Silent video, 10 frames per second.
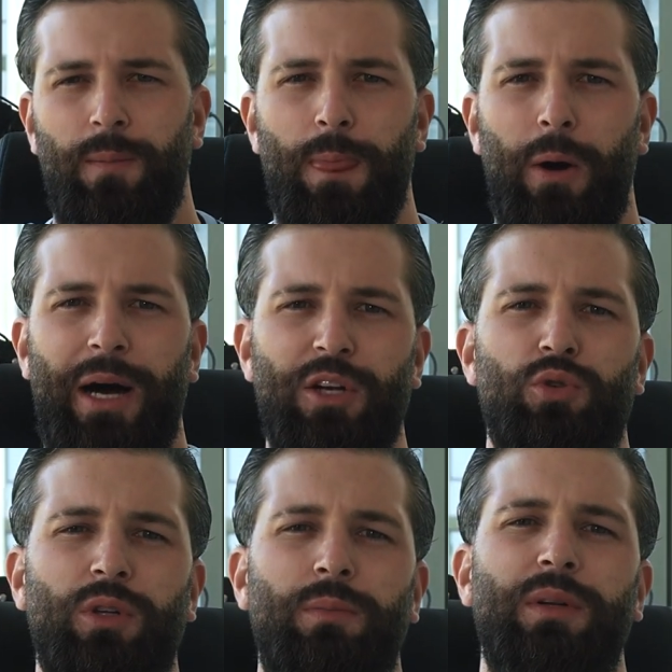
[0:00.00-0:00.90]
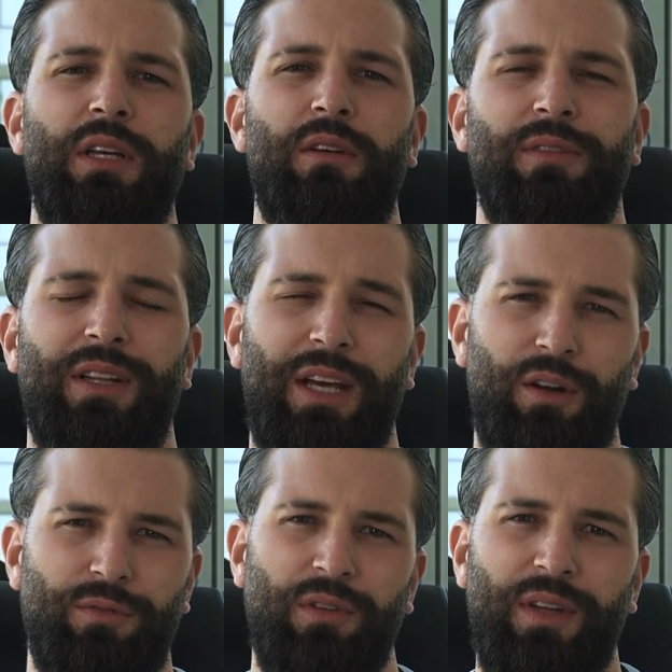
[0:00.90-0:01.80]
Now, I truly believe at the end
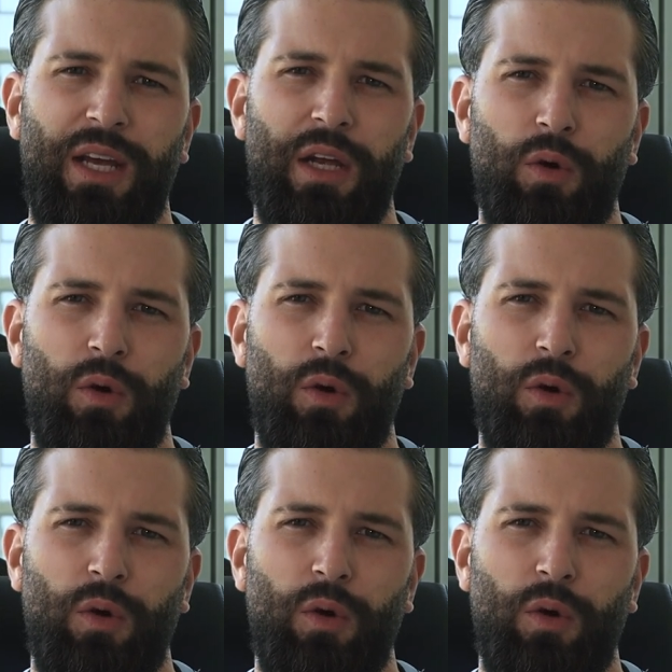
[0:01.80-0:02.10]
of the day,